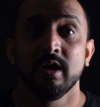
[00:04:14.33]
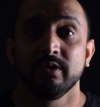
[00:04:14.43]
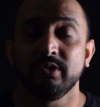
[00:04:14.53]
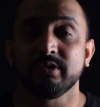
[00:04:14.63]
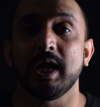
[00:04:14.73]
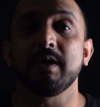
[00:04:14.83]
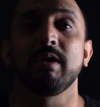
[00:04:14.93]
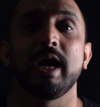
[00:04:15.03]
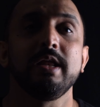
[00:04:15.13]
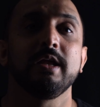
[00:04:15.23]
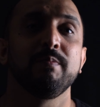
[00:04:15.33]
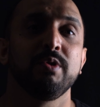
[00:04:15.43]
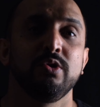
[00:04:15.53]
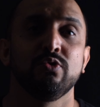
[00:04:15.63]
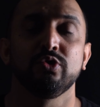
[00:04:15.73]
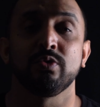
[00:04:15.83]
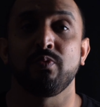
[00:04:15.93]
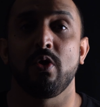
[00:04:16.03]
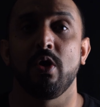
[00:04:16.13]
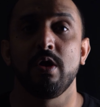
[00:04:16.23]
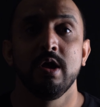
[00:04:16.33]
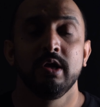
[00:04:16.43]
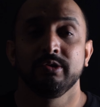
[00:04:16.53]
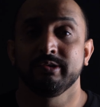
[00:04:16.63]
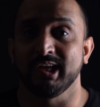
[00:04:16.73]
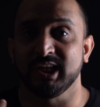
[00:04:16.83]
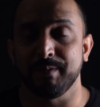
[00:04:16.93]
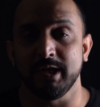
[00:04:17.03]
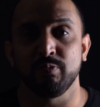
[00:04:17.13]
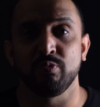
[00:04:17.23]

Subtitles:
This kind of lighting can be used for suspense